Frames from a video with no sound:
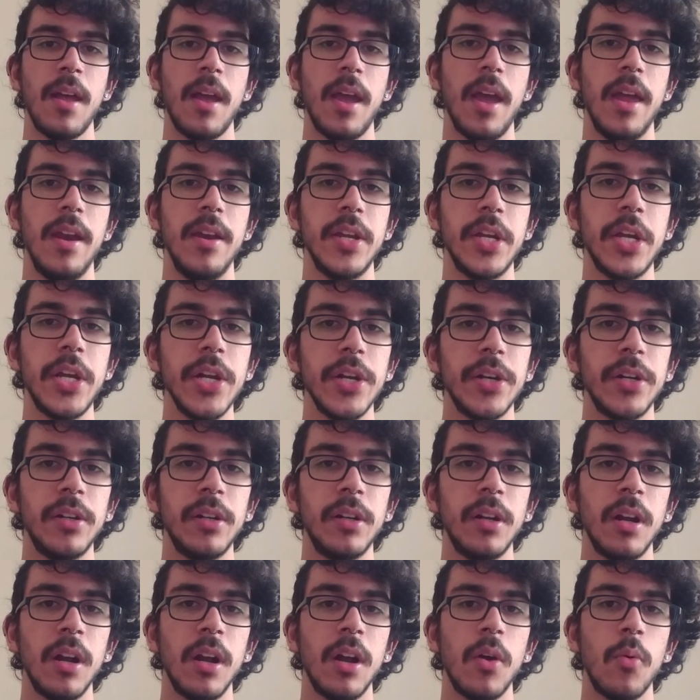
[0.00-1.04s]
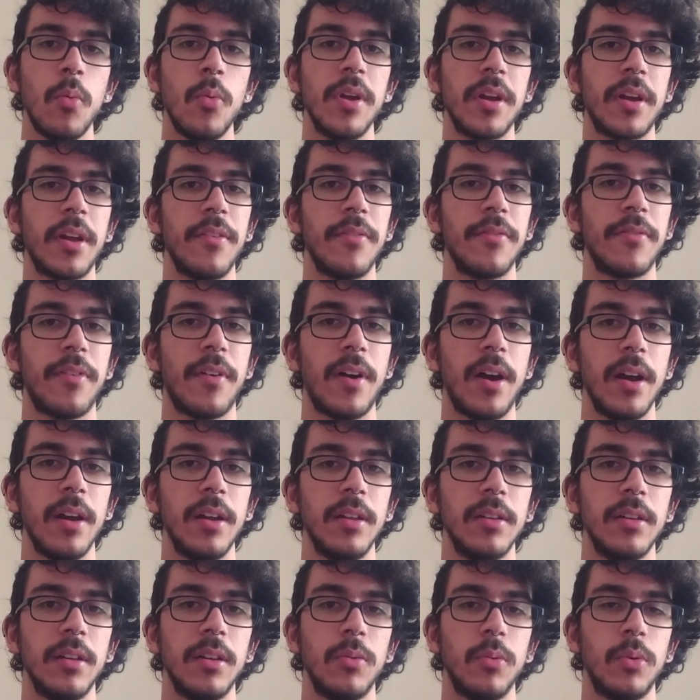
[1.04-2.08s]
And here we can
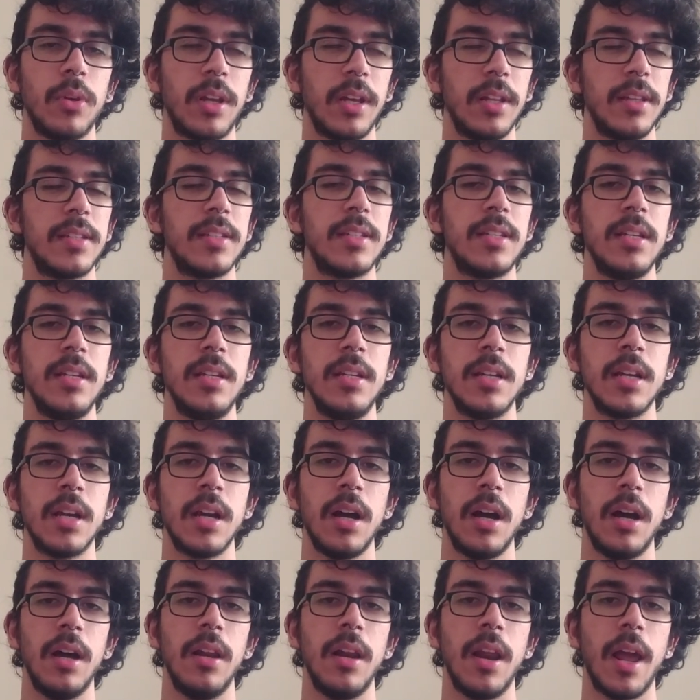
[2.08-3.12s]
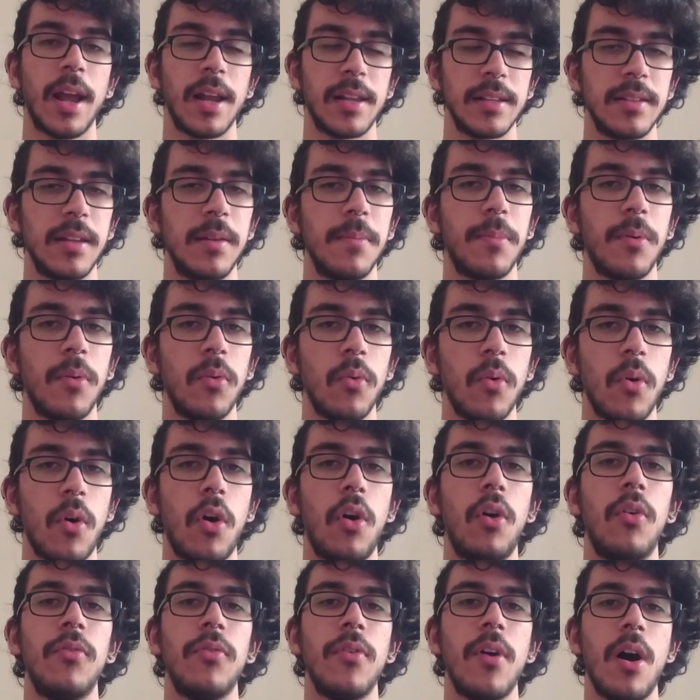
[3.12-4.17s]
see an example
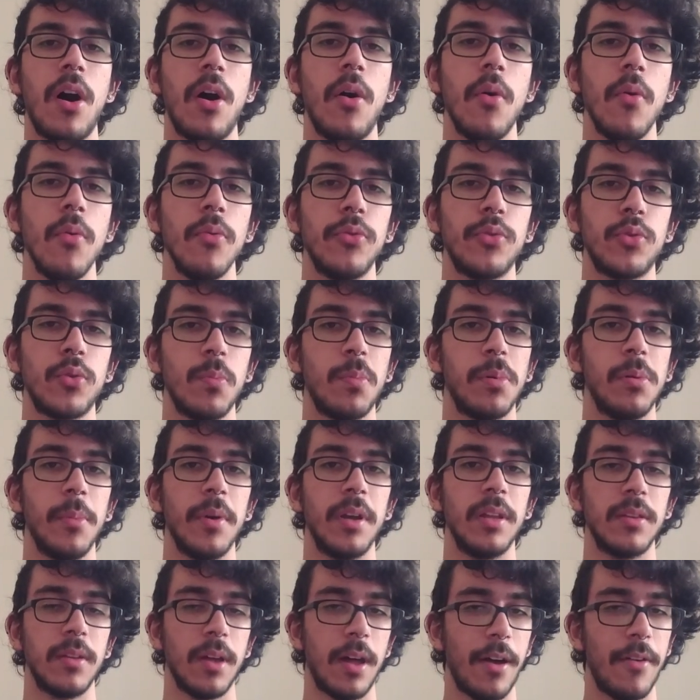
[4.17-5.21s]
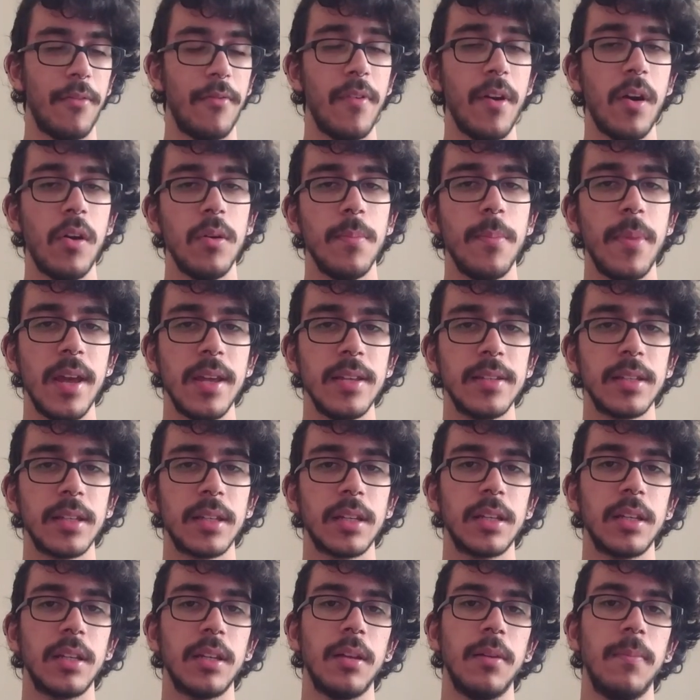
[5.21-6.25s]
of how to implement a very
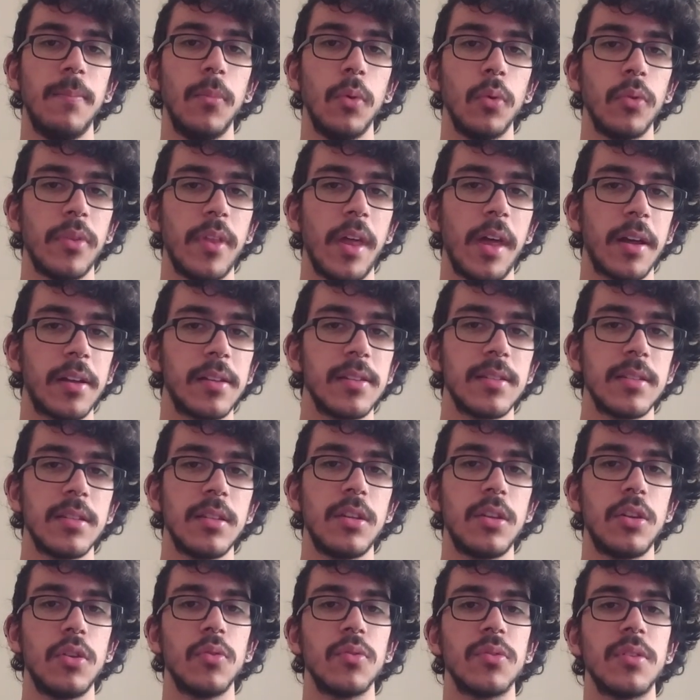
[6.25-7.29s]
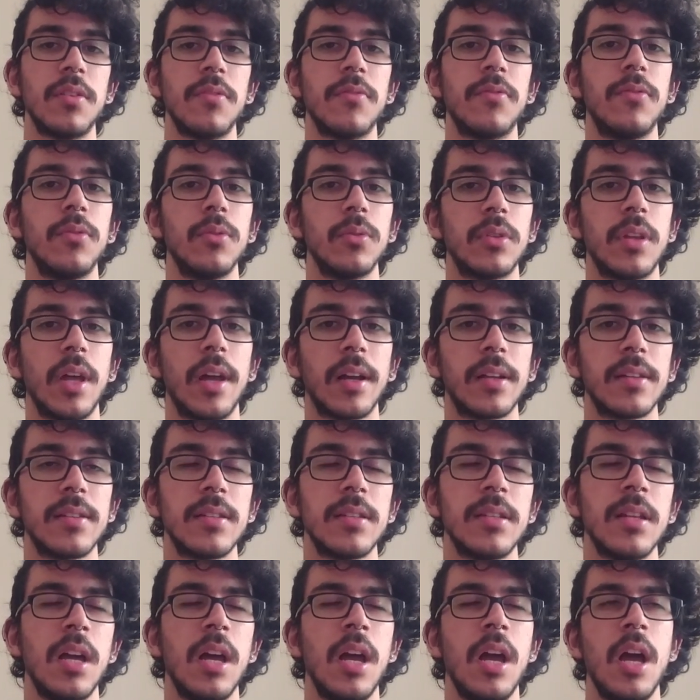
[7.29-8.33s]
basic mutex using
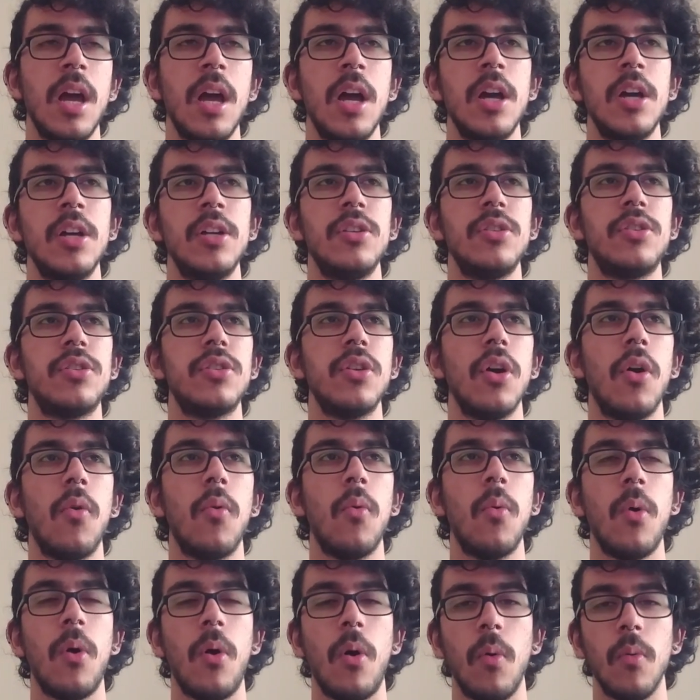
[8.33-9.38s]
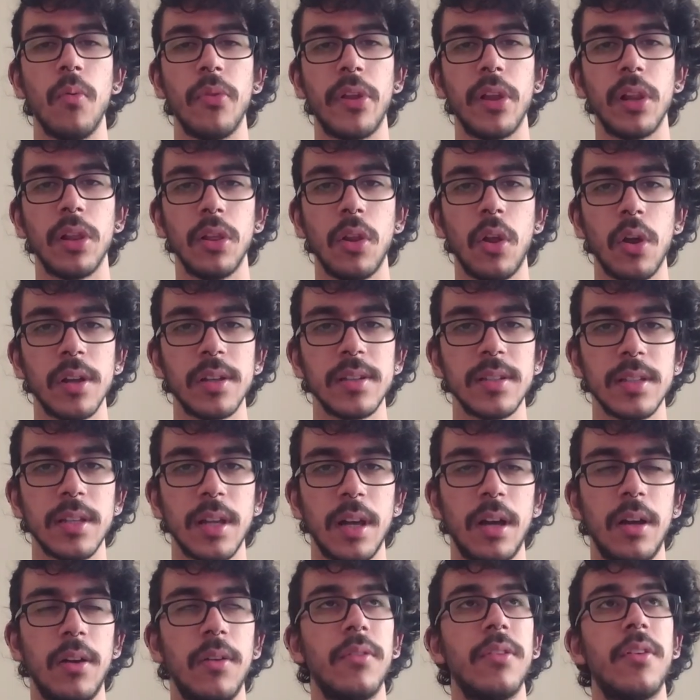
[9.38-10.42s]
Futex. So on the locks,
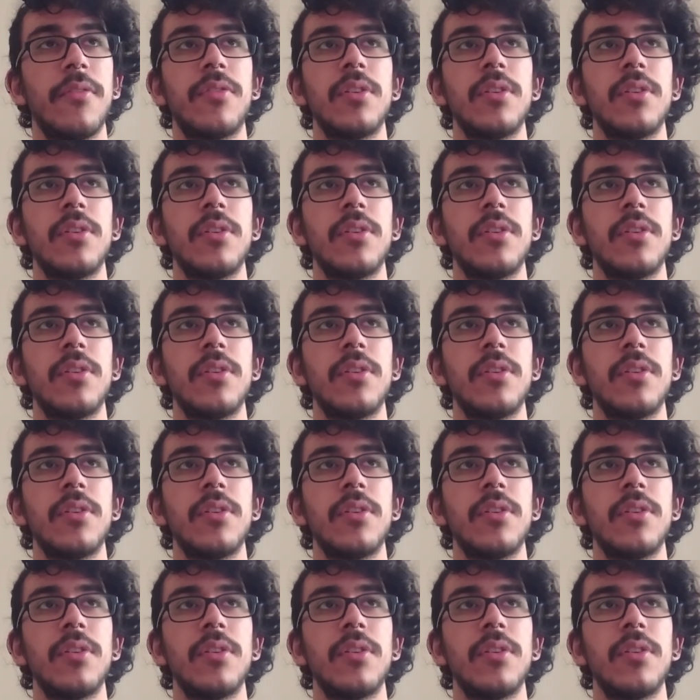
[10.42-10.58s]
the